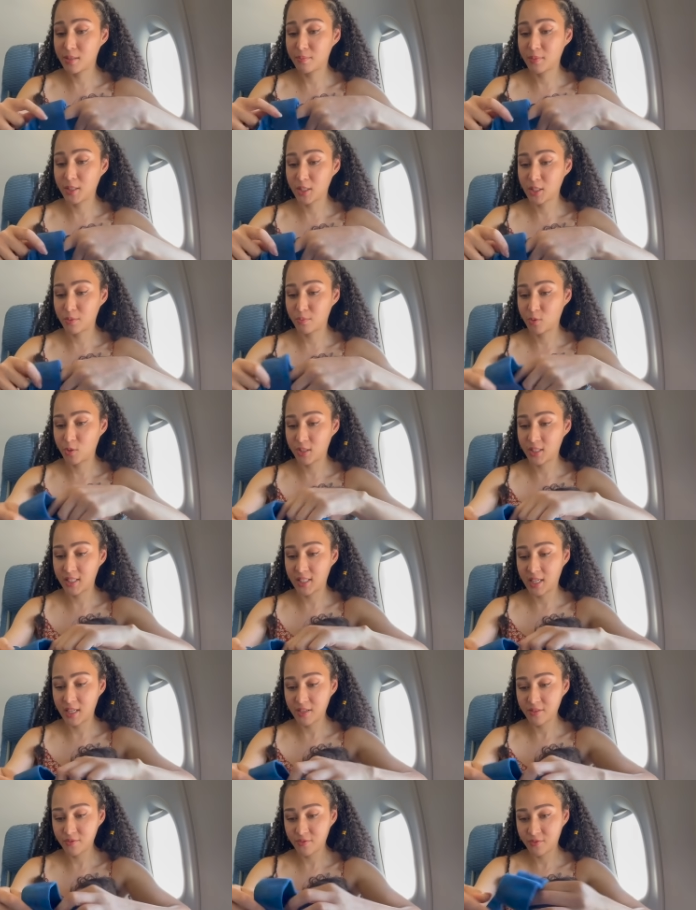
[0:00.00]
much more
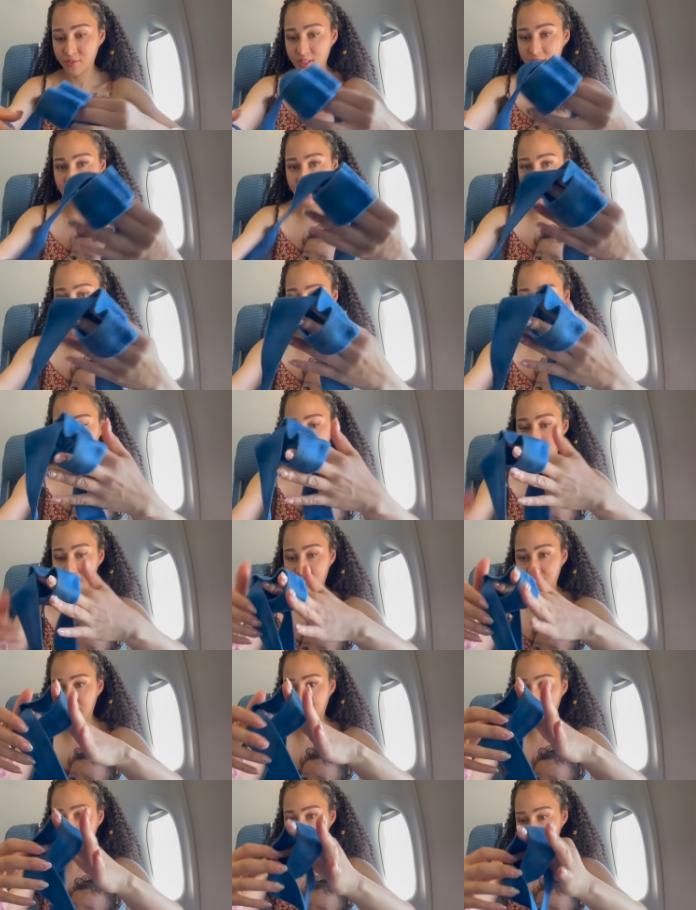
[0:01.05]
safe because this is just
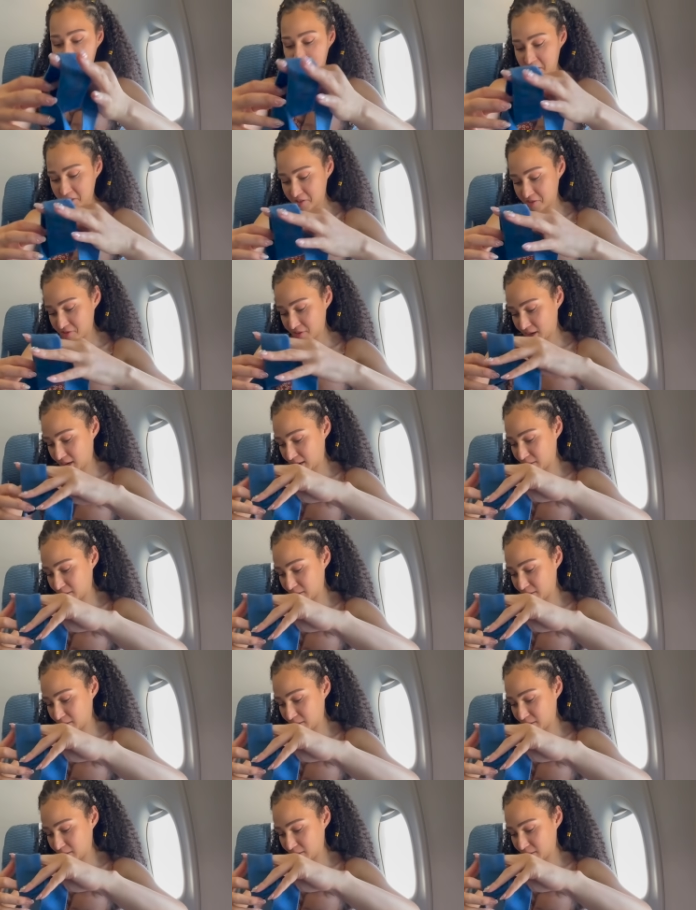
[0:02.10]
like a strap.